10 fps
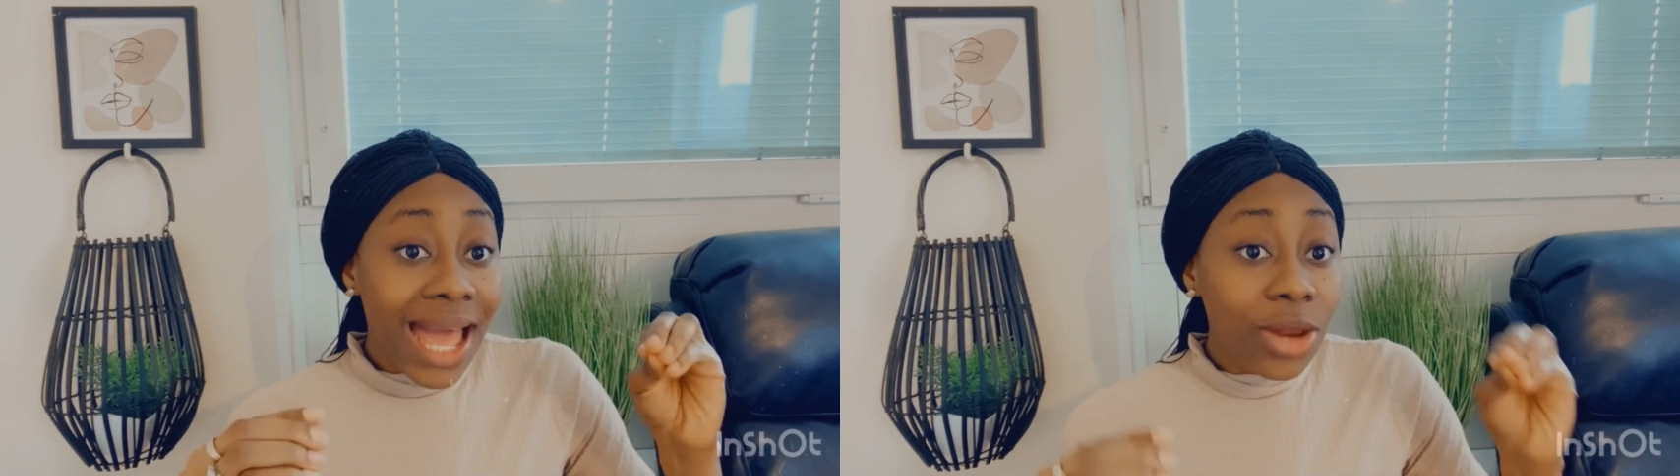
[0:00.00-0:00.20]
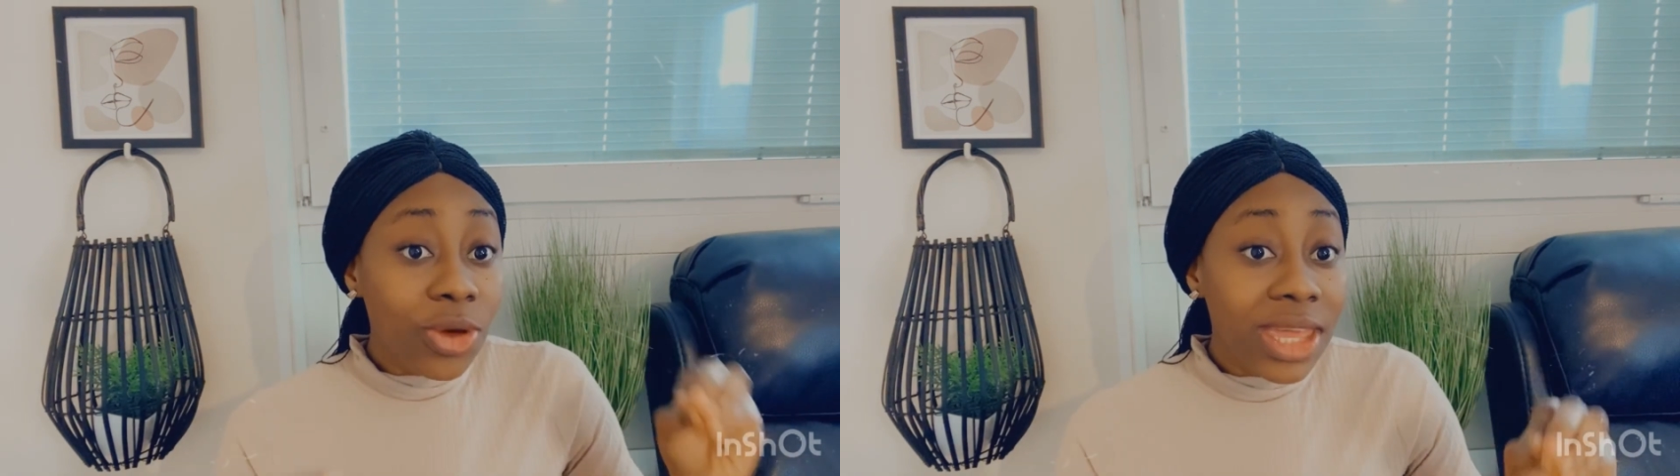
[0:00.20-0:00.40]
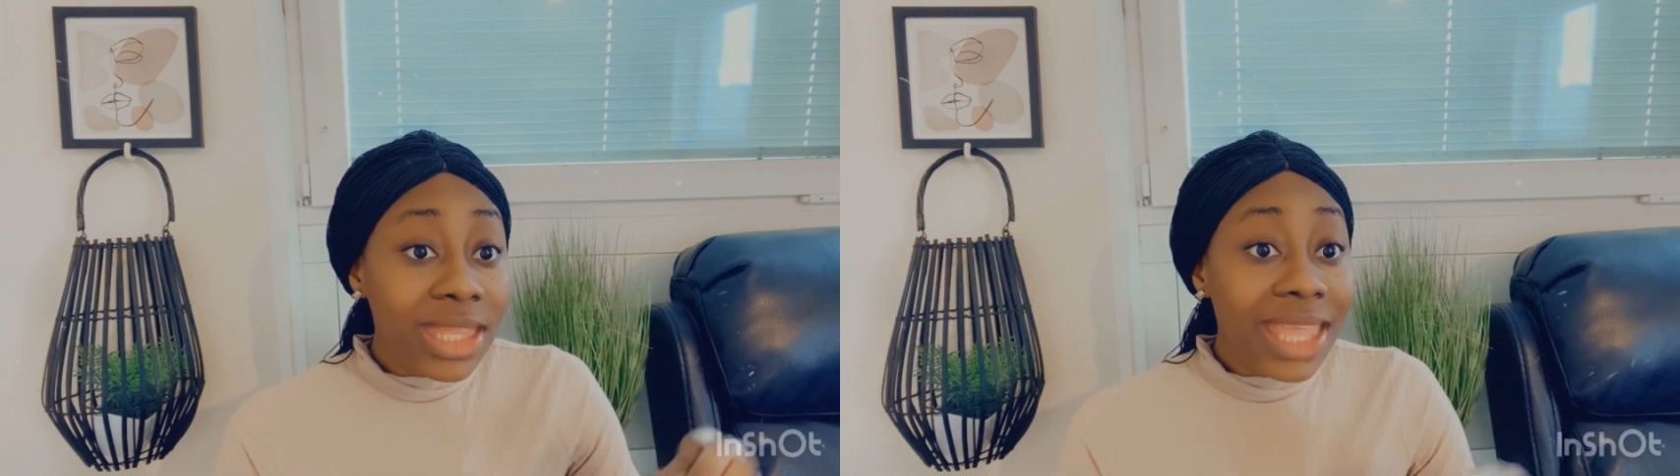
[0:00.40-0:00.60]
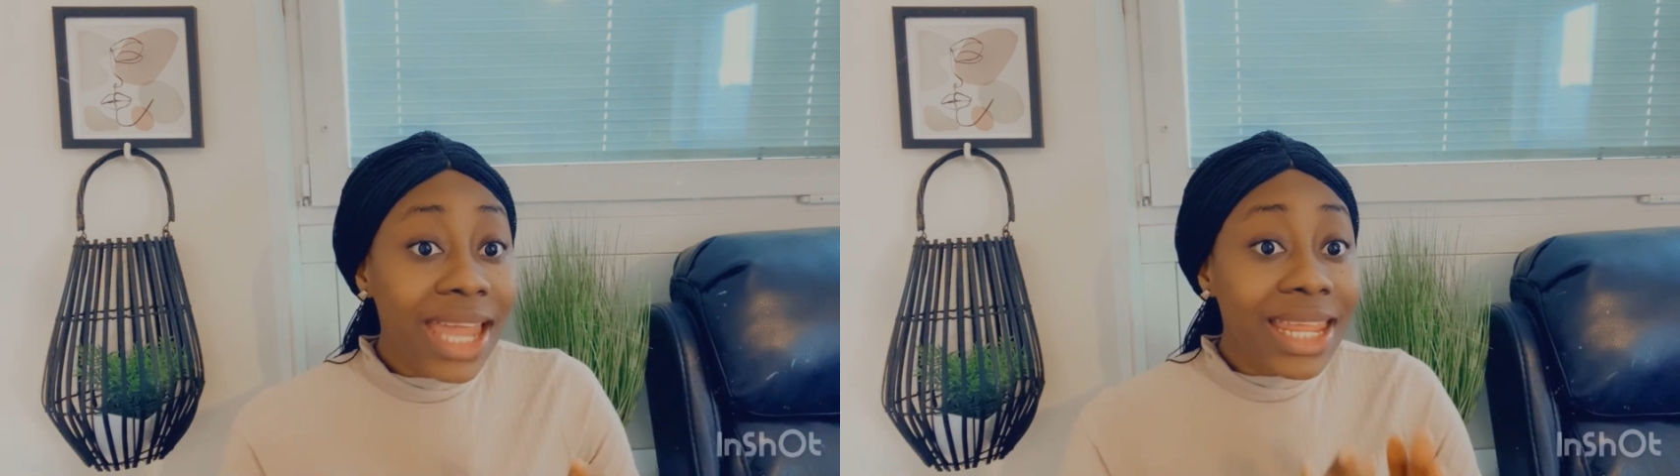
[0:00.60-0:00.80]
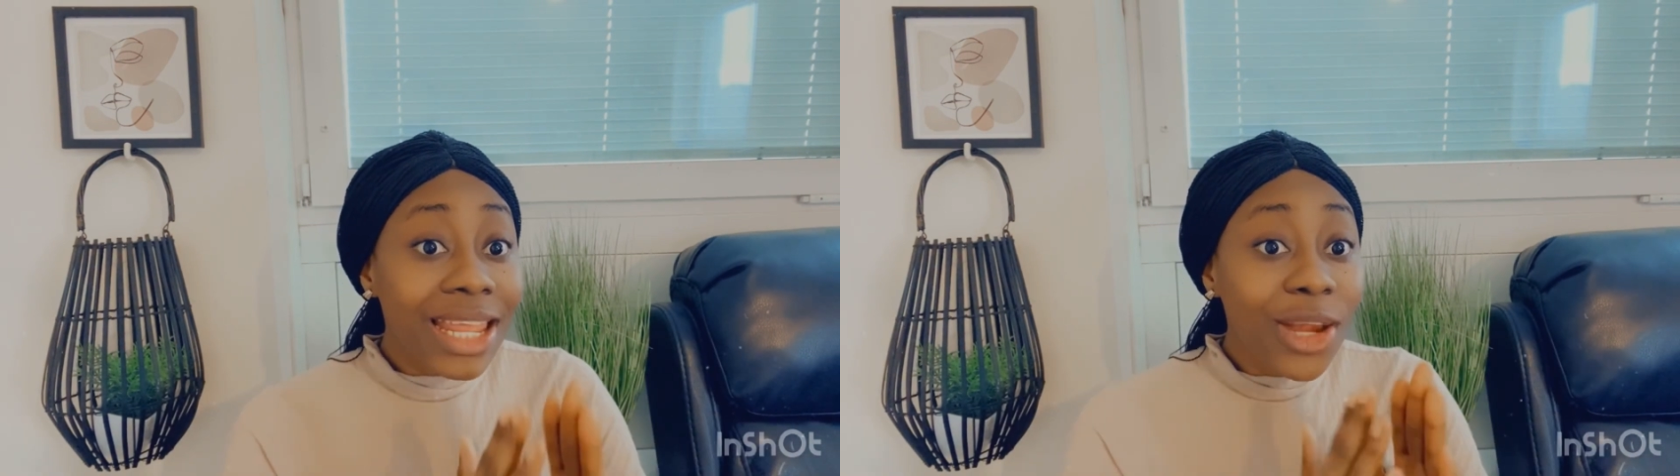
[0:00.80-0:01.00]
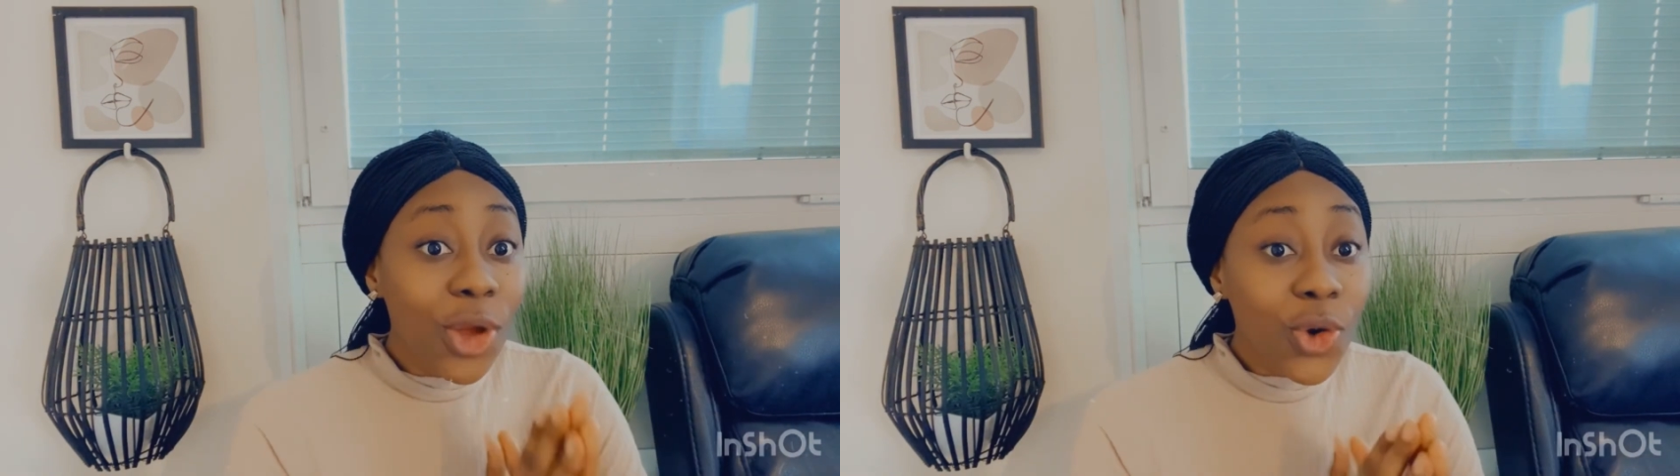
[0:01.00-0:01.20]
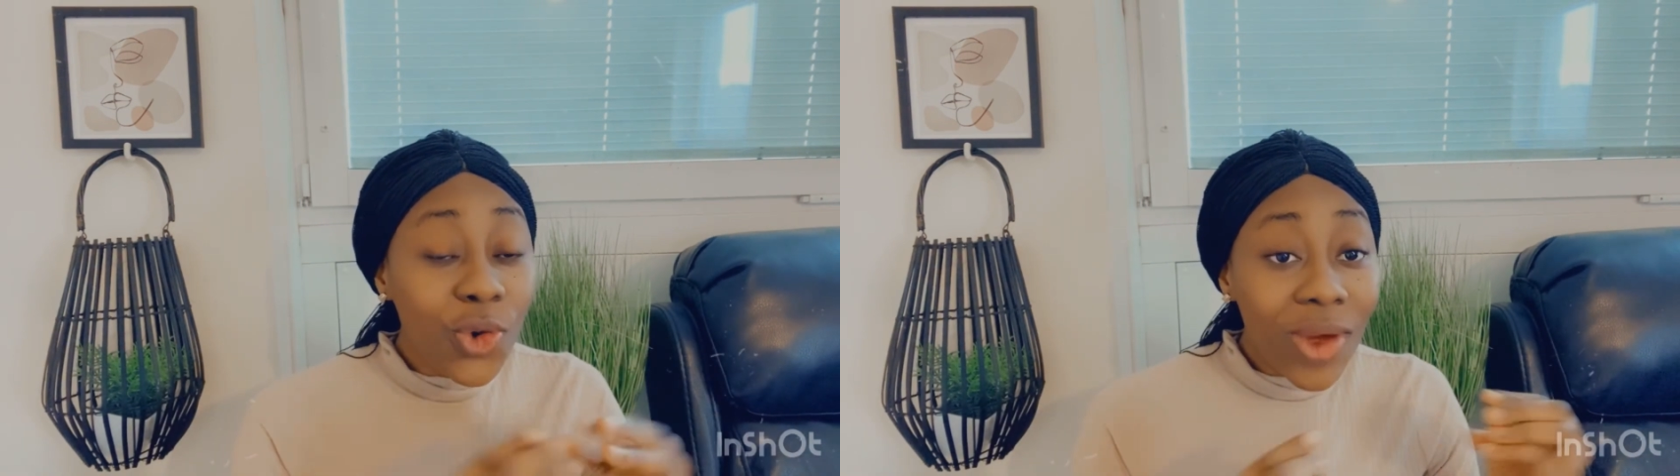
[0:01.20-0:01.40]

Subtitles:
are located in local